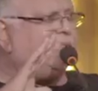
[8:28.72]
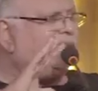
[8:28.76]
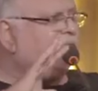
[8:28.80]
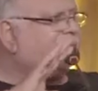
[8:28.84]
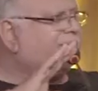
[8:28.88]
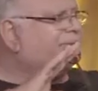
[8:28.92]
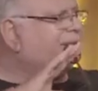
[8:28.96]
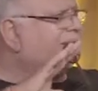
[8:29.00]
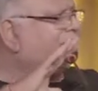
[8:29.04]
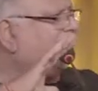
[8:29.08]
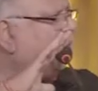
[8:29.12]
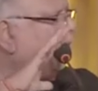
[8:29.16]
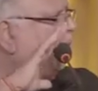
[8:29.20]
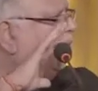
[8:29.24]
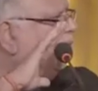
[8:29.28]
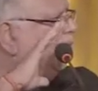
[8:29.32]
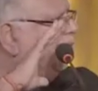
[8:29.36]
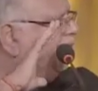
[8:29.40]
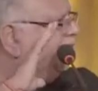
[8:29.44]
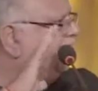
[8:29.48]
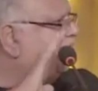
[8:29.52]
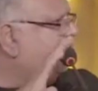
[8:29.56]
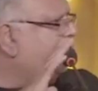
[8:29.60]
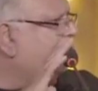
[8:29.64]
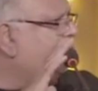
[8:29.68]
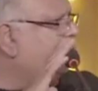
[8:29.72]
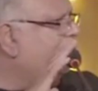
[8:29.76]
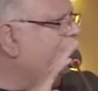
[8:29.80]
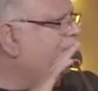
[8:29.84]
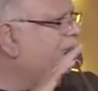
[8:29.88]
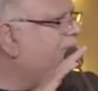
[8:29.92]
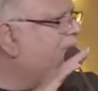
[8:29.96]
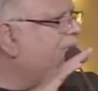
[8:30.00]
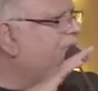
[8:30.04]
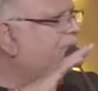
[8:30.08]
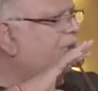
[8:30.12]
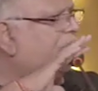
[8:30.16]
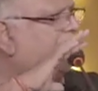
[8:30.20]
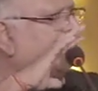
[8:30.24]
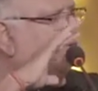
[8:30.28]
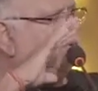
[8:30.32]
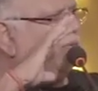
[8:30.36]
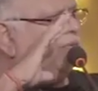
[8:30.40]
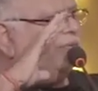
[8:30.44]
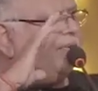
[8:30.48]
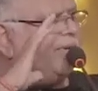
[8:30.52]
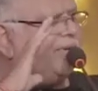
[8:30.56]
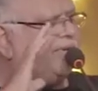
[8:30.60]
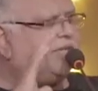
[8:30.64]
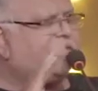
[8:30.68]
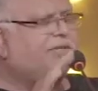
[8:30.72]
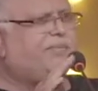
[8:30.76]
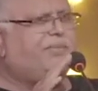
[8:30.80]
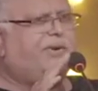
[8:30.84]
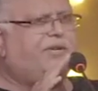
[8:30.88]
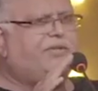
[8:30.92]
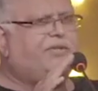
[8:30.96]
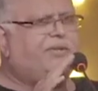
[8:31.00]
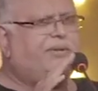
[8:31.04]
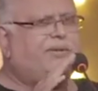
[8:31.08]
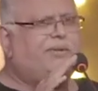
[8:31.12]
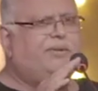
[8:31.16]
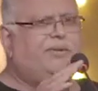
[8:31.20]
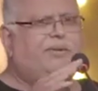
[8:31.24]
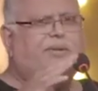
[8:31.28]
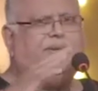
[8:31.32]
to thank all of you. You're all very special.